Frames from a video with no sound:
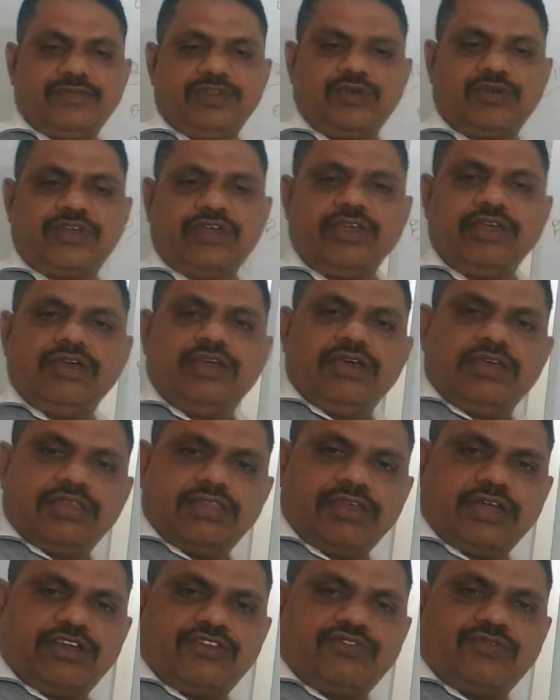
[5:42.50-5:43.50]
Okay,
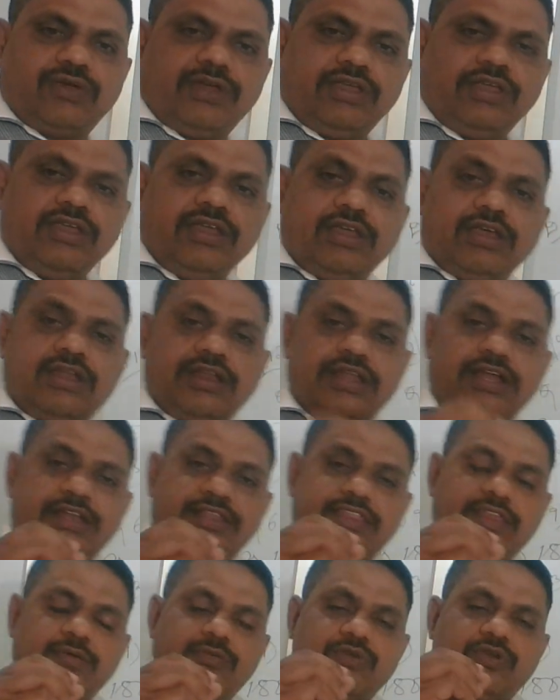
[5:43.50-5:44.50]
that's why
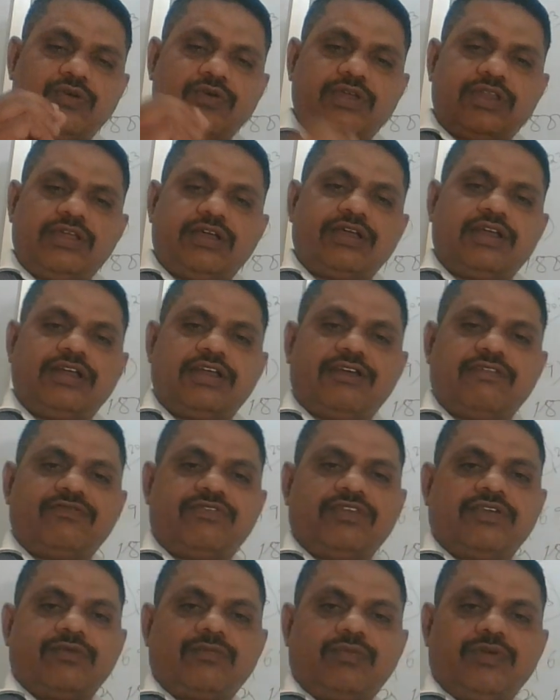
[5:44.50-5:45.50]
let them give any kind of
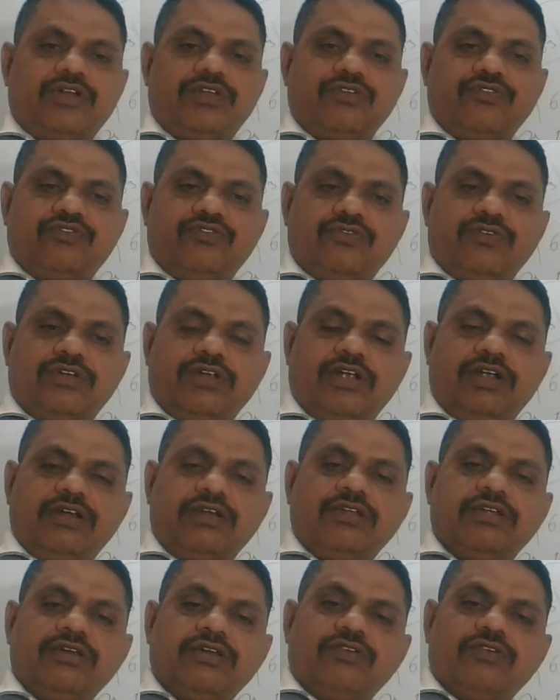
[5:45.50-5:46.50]
thing, but you should
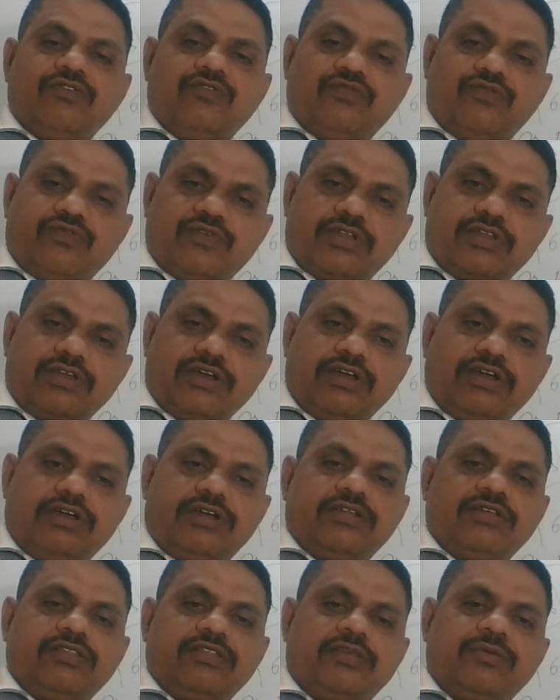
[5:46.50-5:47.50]
not
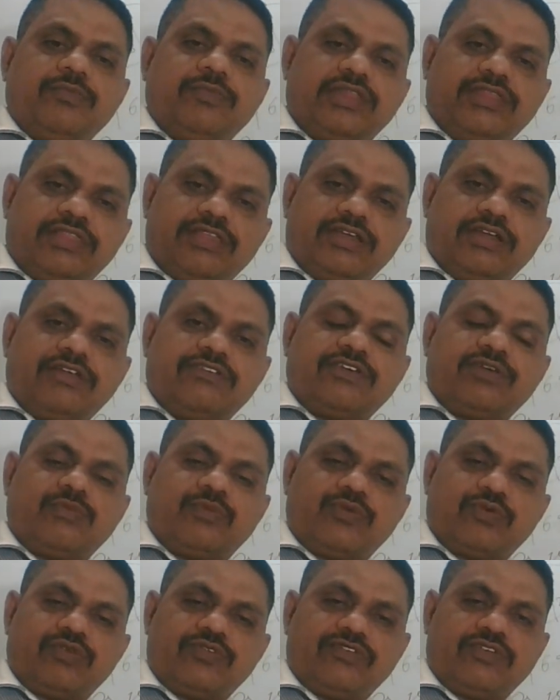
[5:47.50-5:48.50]
forget the methods or
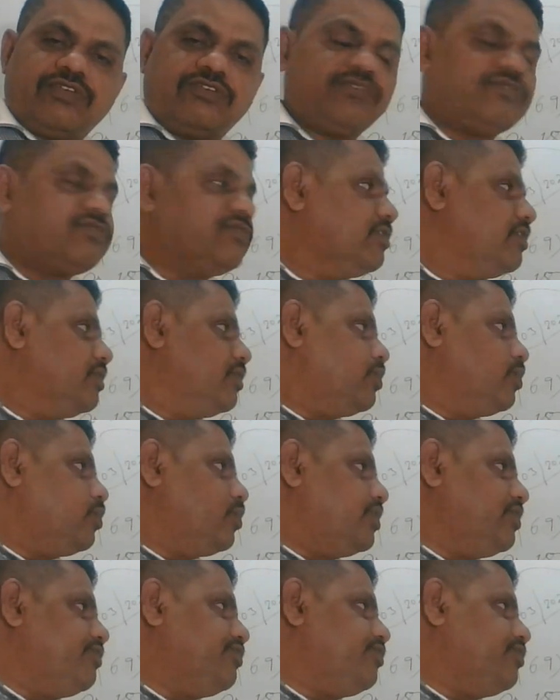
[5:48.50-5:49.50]
process.
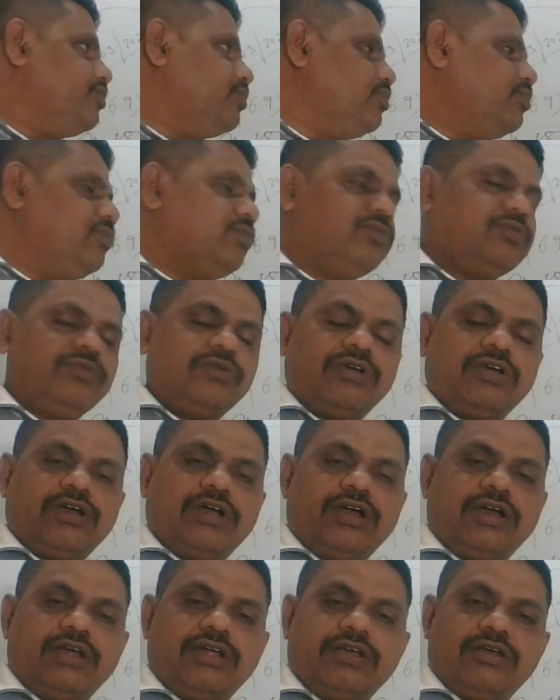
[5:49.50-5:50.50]
Once you
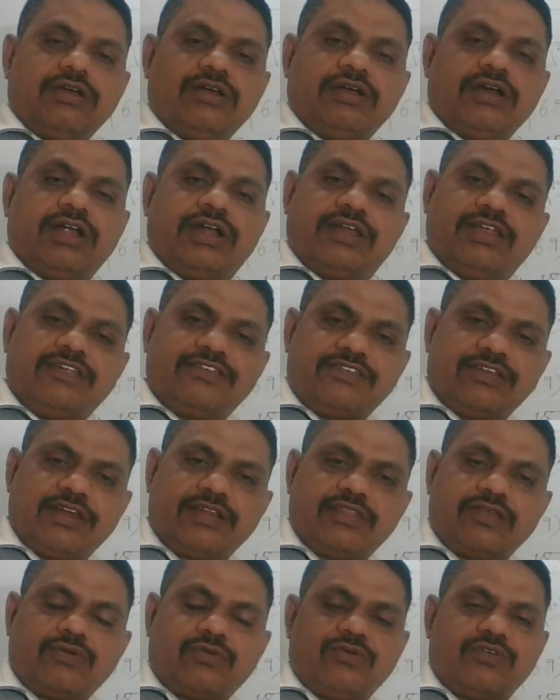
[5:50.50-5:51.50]

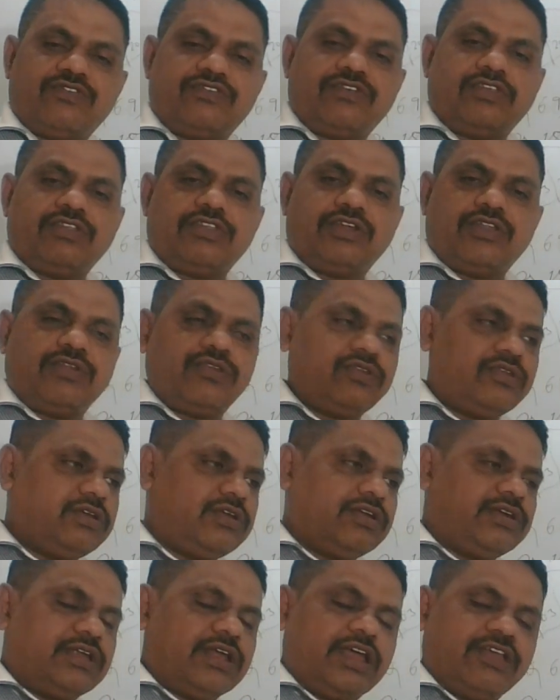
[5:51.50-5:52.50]
understand the question, then
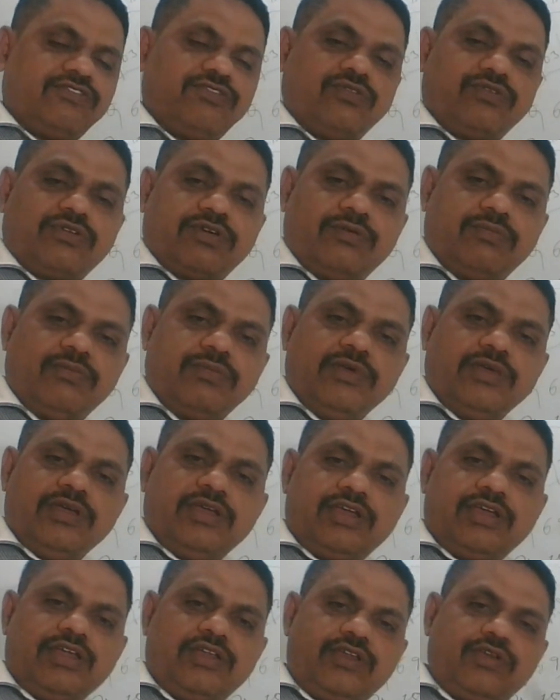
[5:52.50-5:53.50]
it has to come
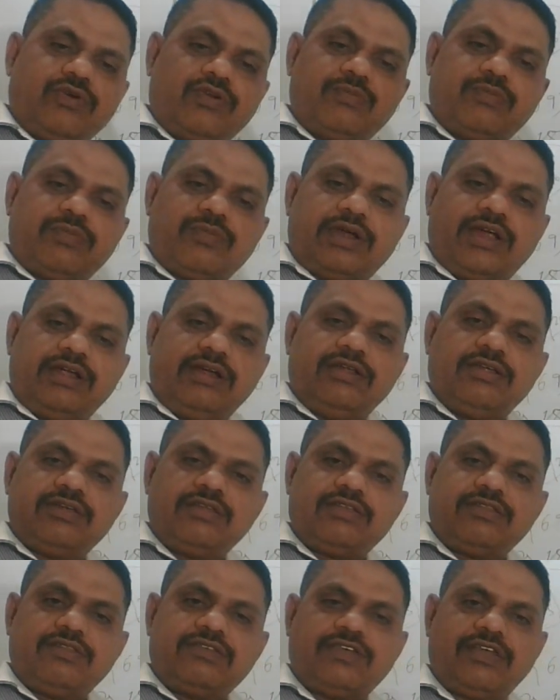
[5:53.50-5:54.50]
in your mind,
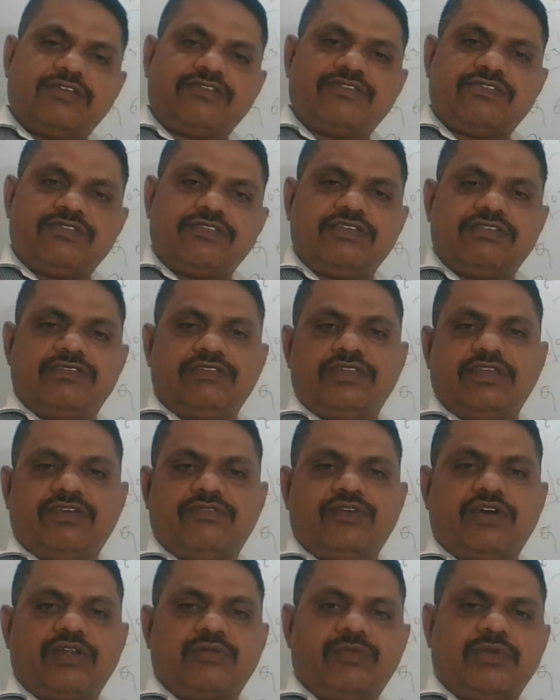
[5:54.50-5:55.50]
says this is the
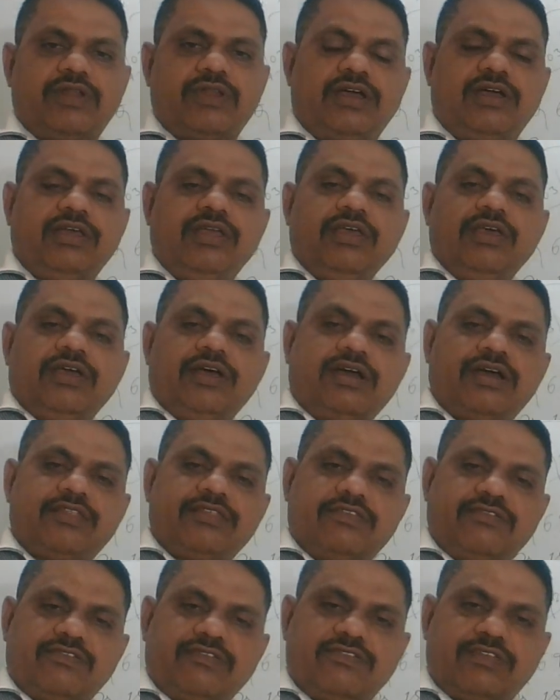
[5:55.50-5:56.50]
formula or
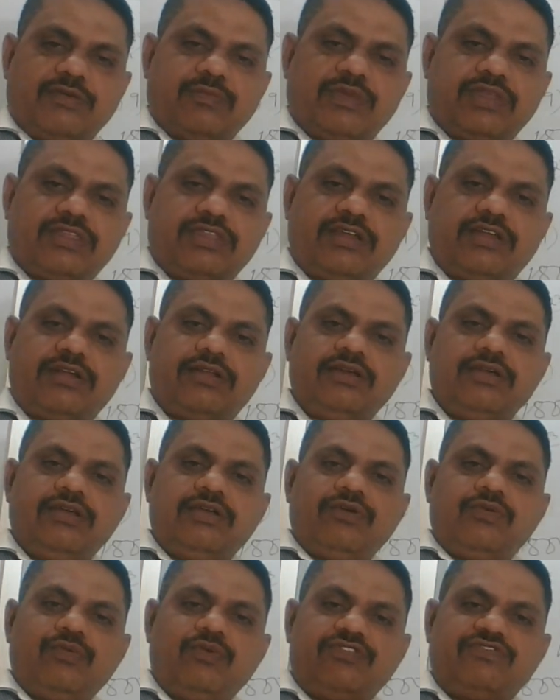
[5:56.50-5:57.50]
this is the method
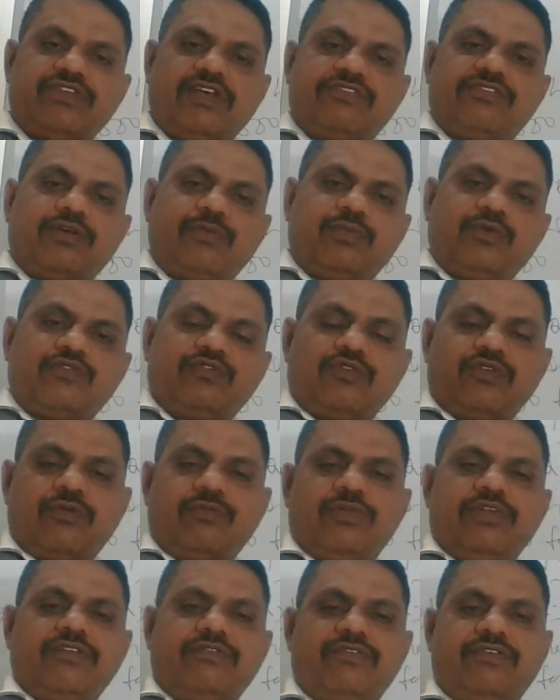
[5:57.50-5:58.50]
which I supposed to
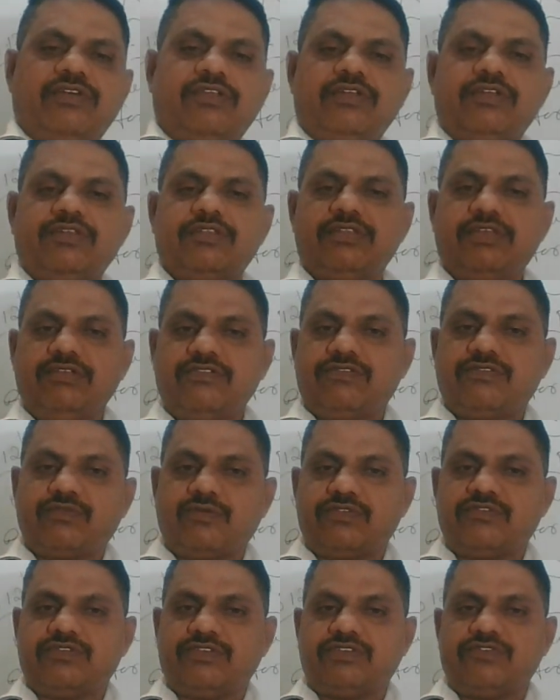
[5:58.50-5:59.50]
apply for these
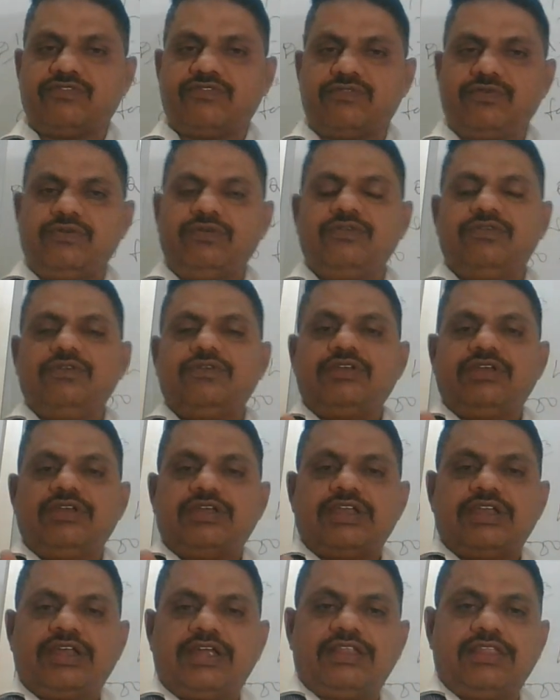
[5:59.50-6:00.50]
questions to
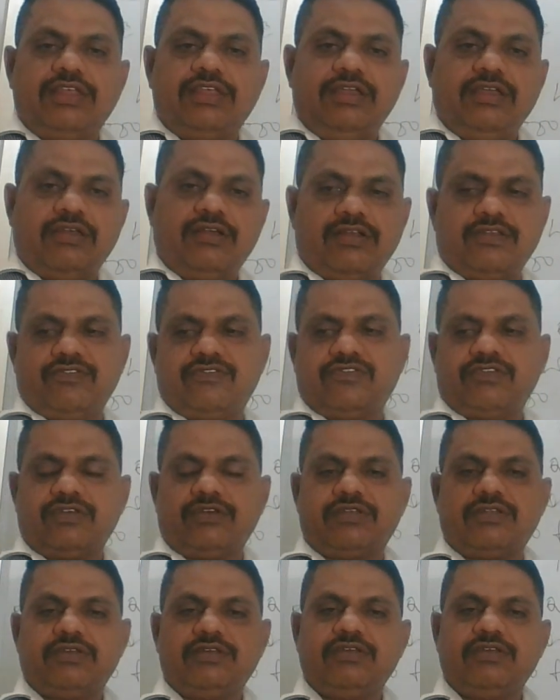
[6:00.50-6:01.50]
get the
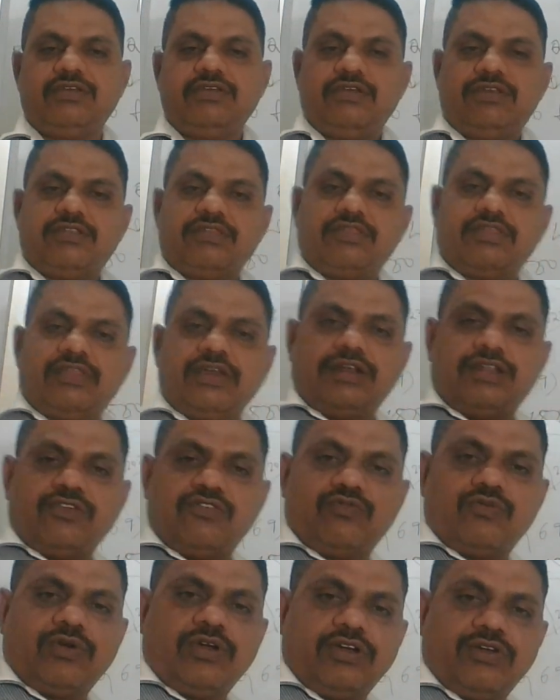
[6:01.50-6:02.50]
answer. That
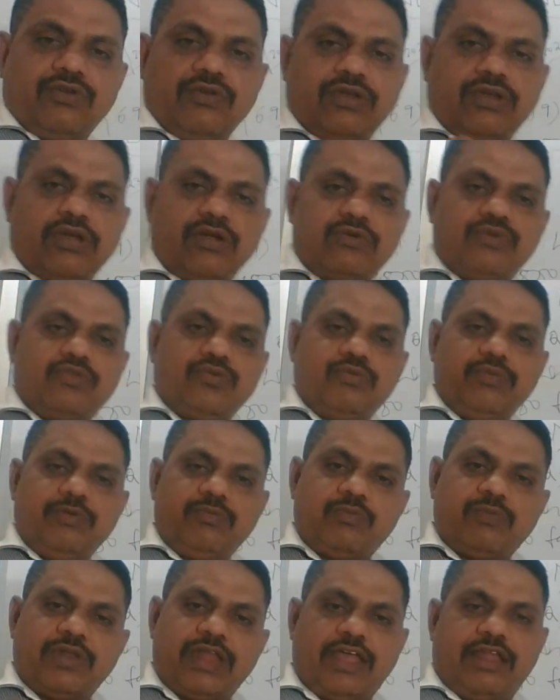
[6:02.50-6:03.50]
is what you have to be
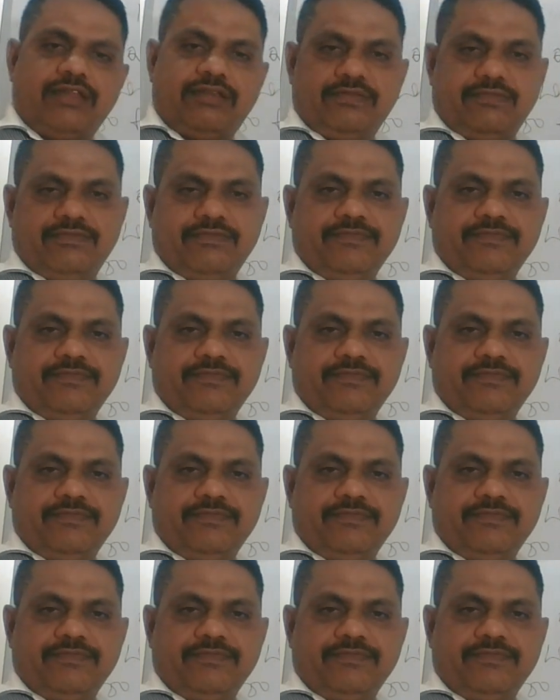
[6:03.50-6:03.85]
planned.